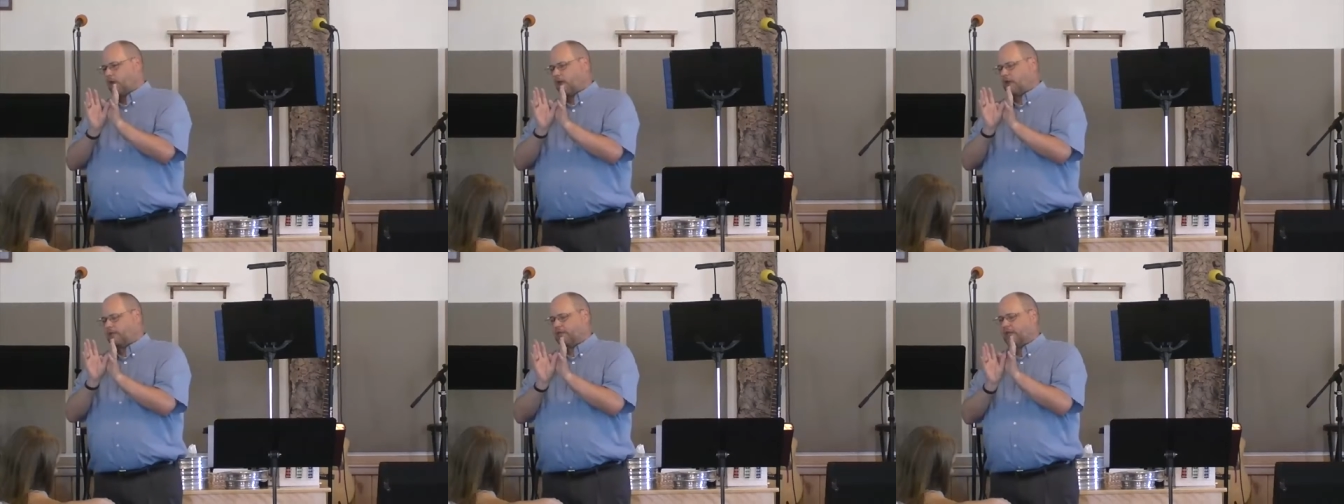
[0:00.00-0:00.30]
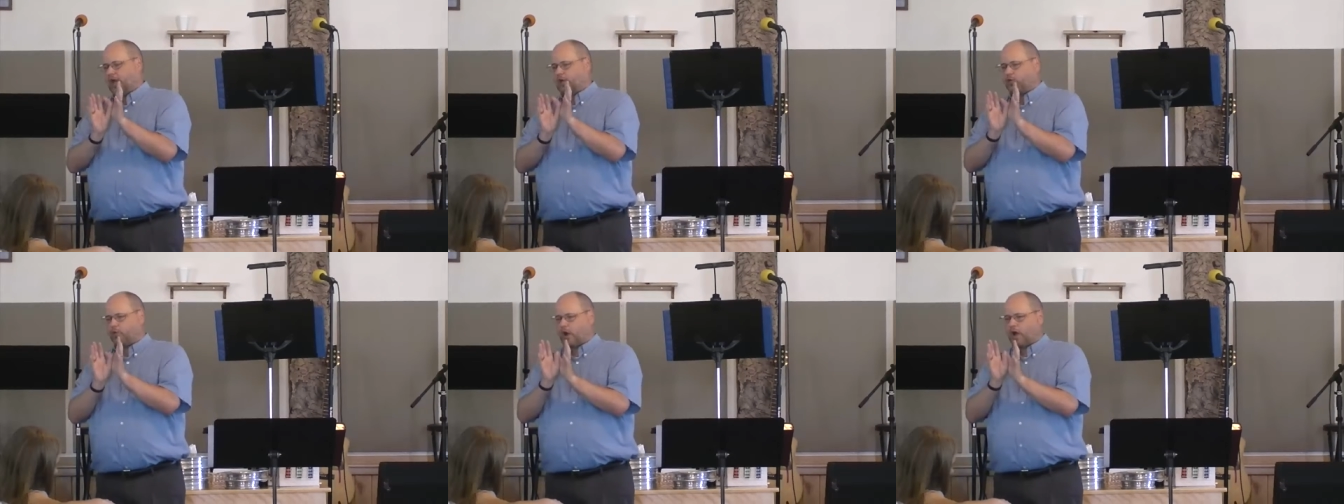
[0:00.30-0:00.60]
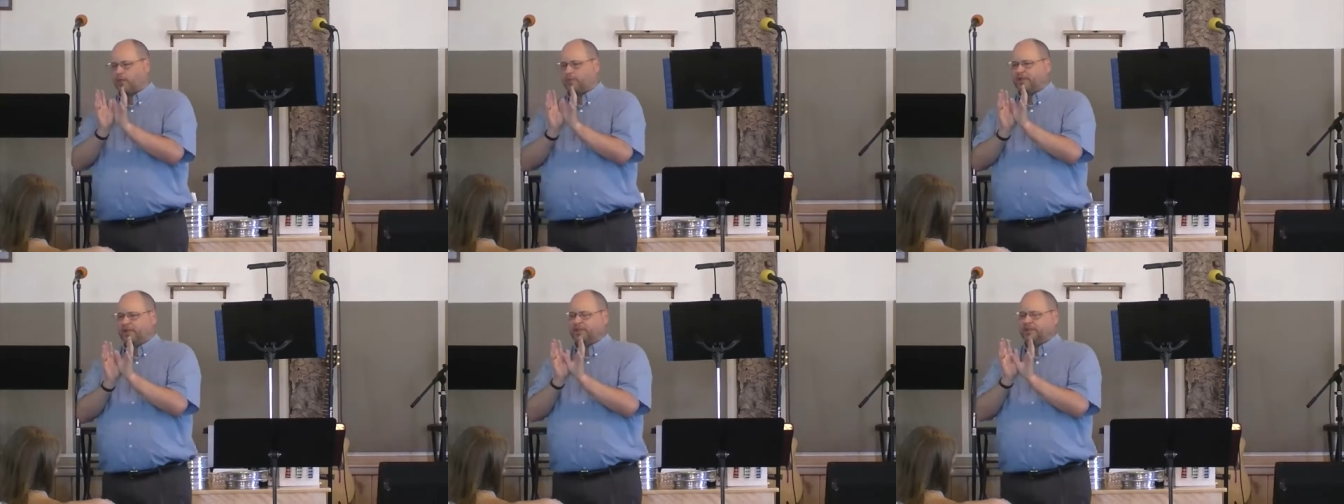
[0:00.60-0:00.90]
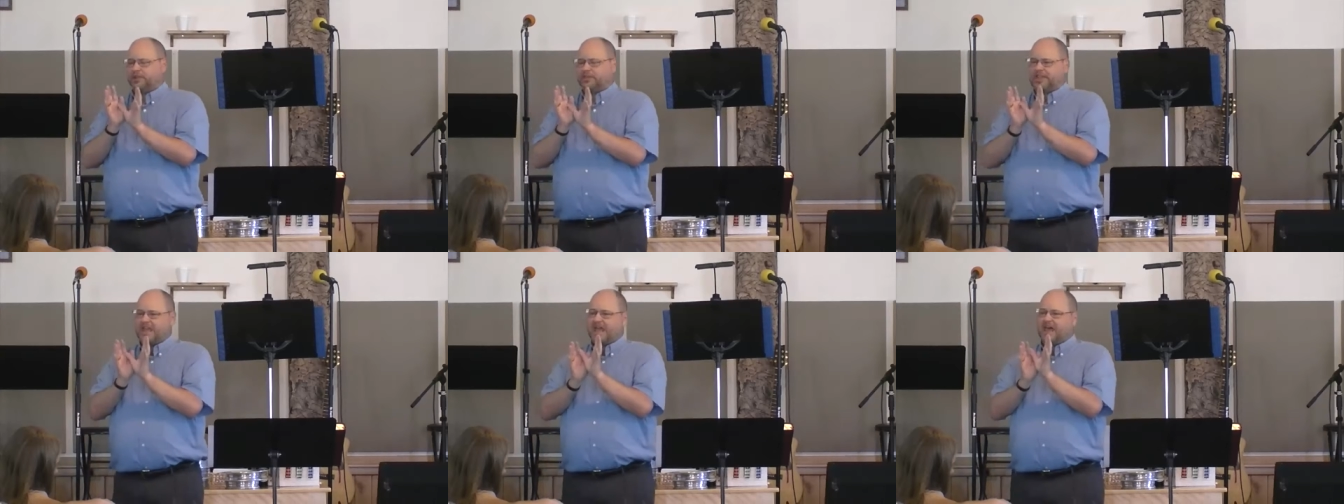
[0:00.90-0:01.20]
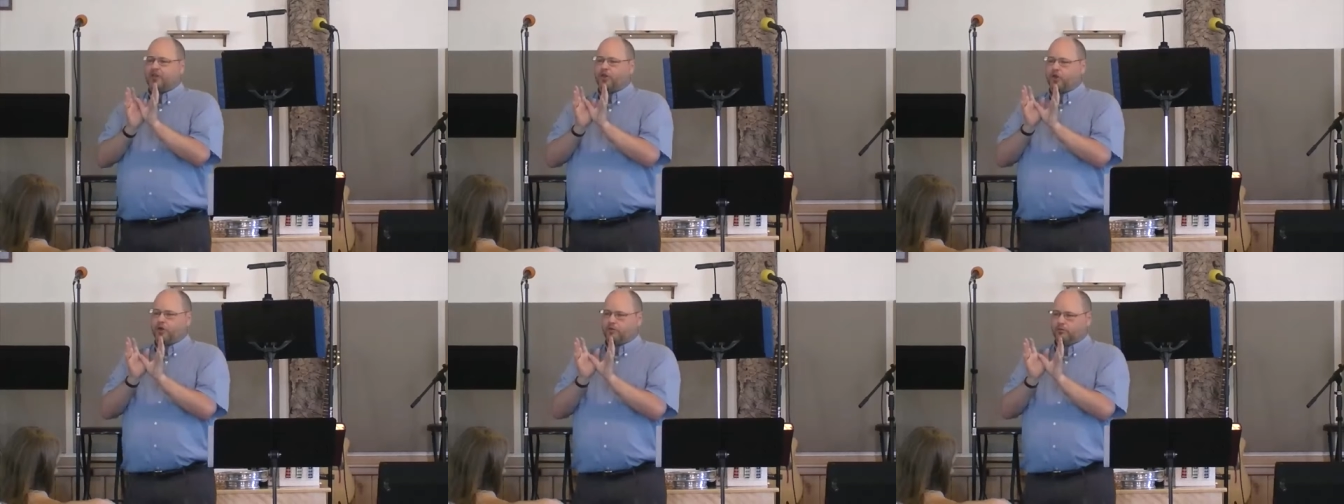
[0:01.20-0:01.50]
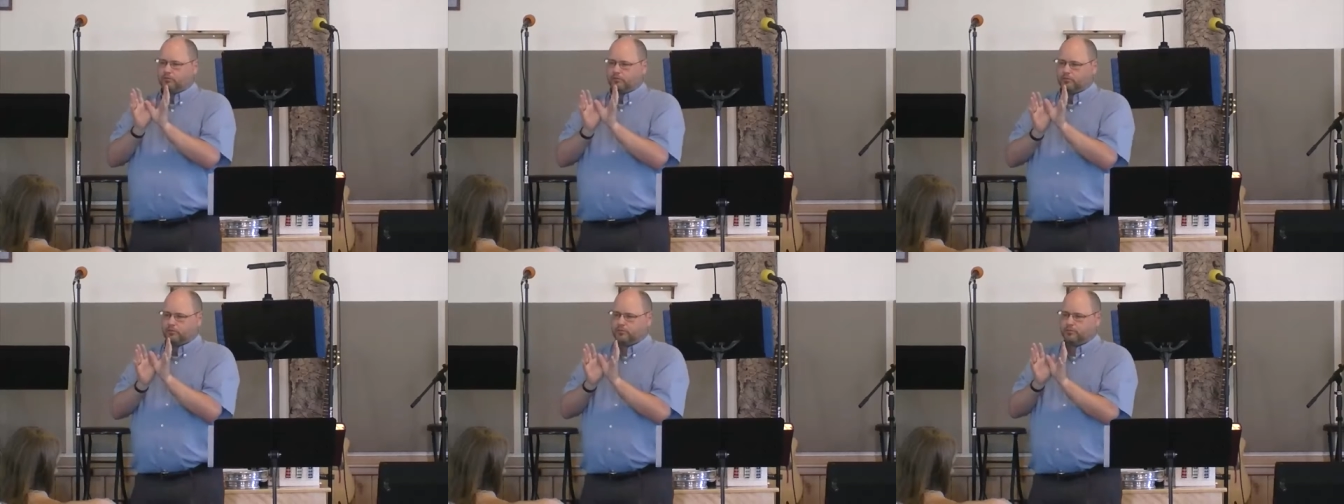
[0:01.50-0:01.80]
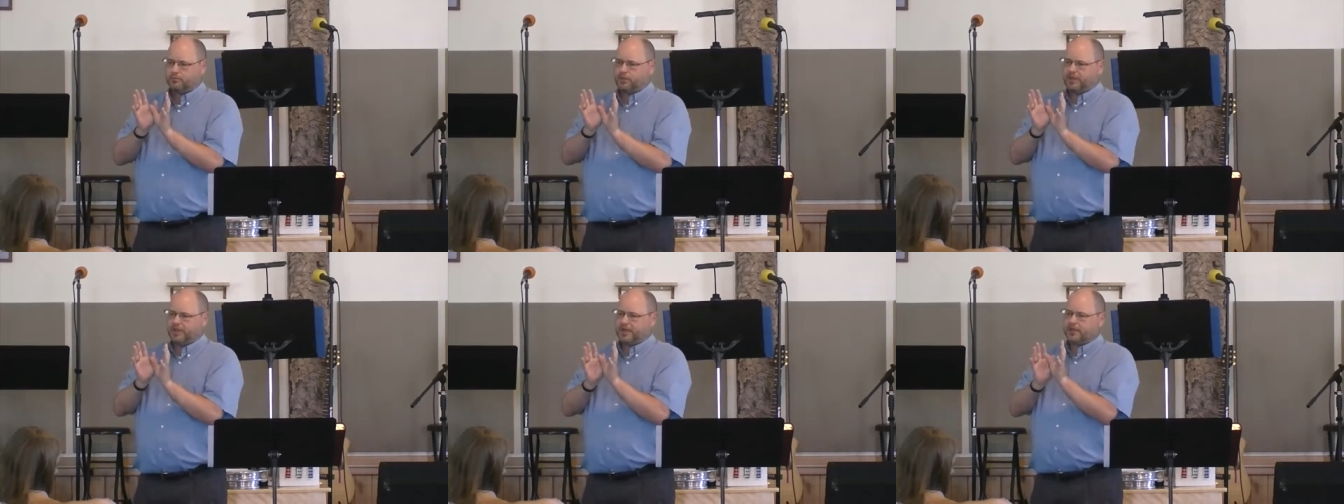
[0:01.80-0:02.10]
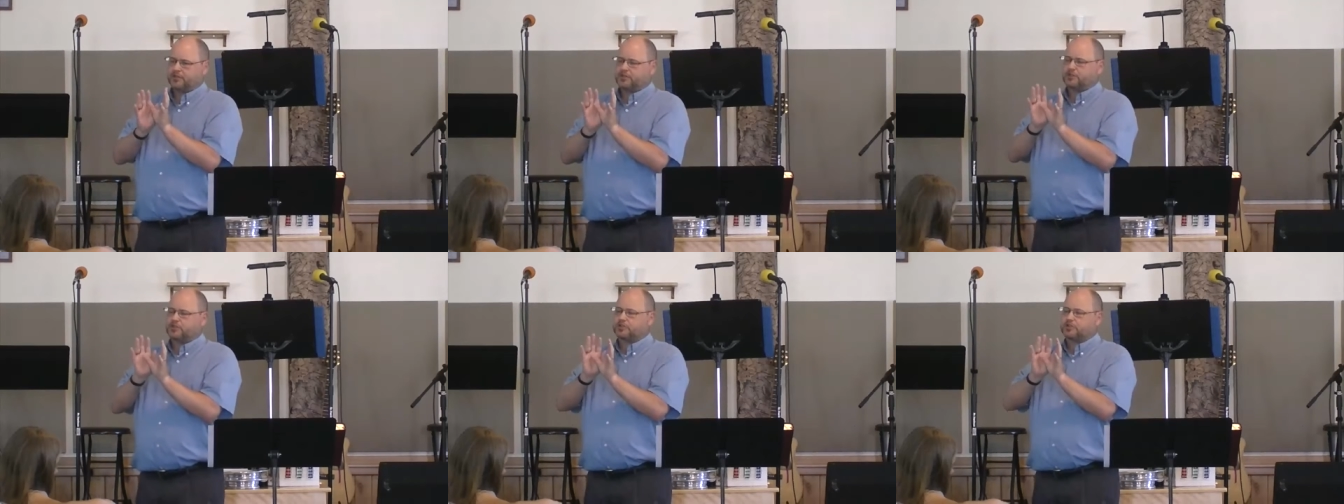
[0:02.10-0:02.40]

and that rubbing together begins